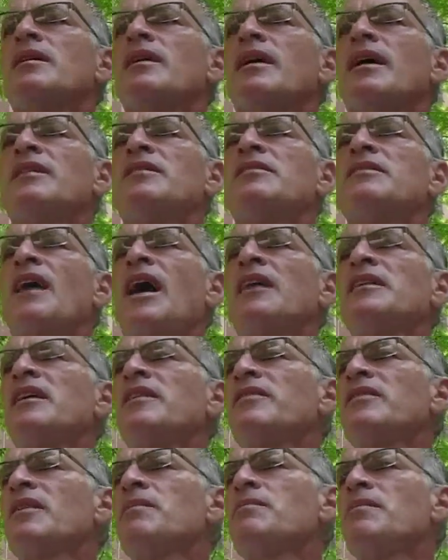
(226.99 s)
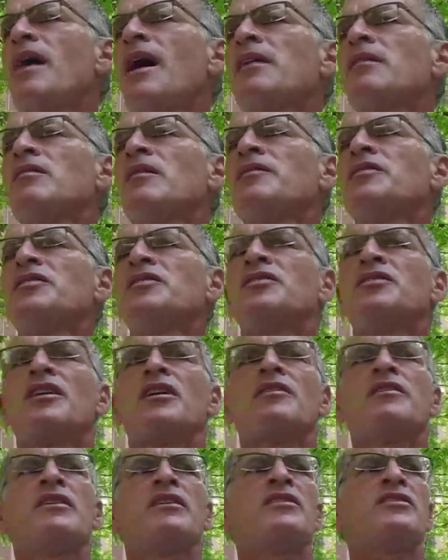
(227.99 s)
It's not even a matter of
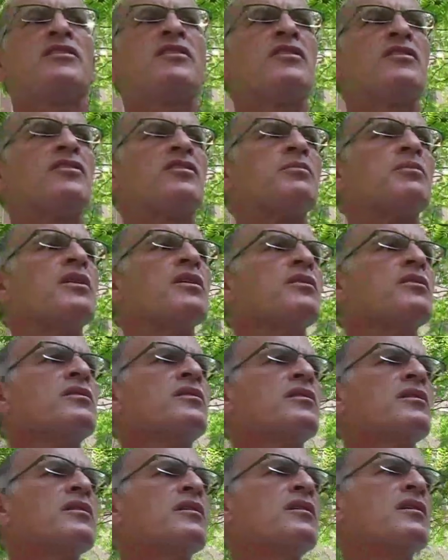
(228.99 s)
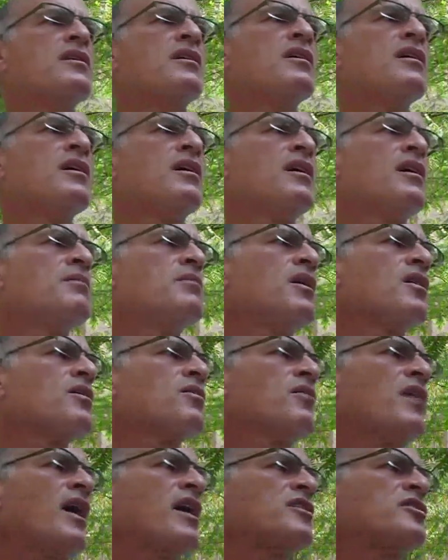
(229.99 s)
serious dispute among
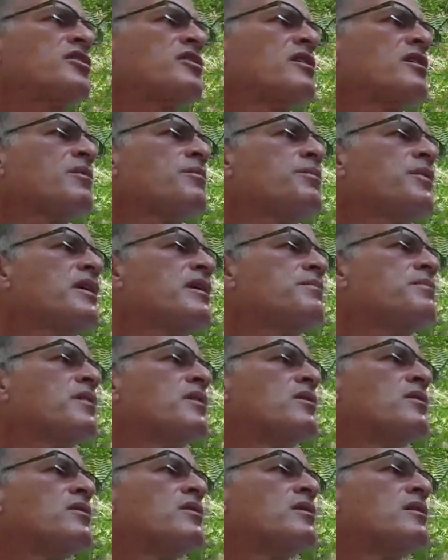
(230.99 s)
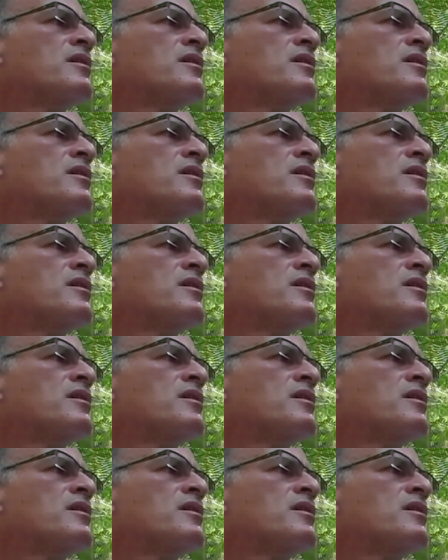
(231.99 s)
rational people